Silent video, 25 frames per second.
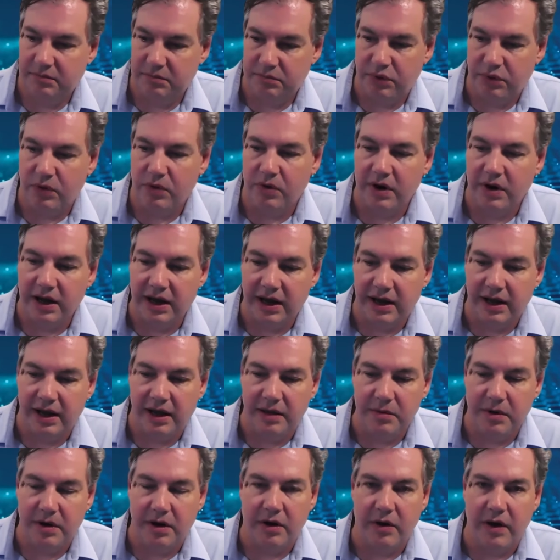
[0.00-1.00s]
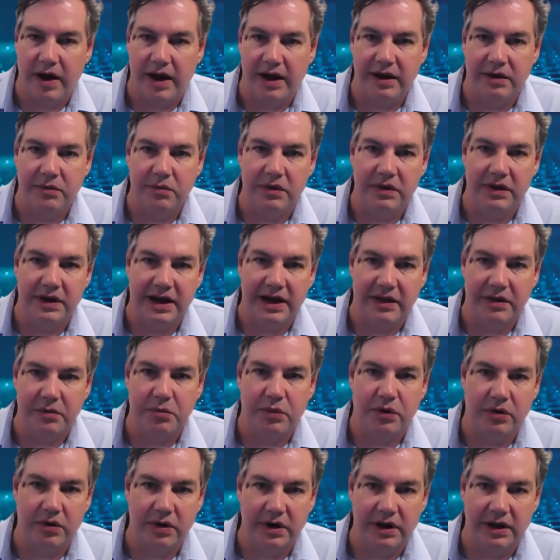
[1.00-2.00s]
boring chemo adding with another
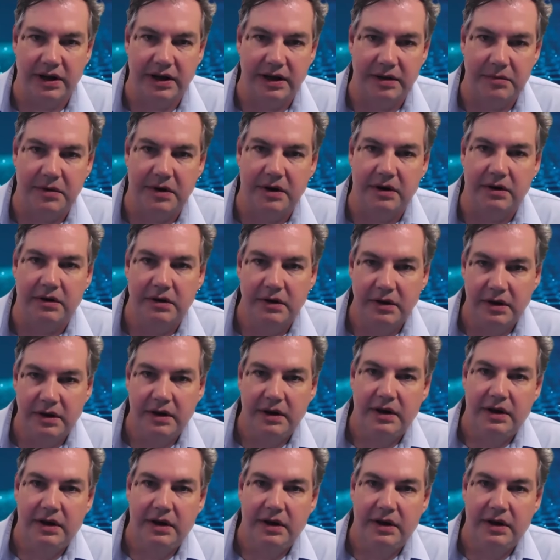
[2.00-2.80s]
boring chemo.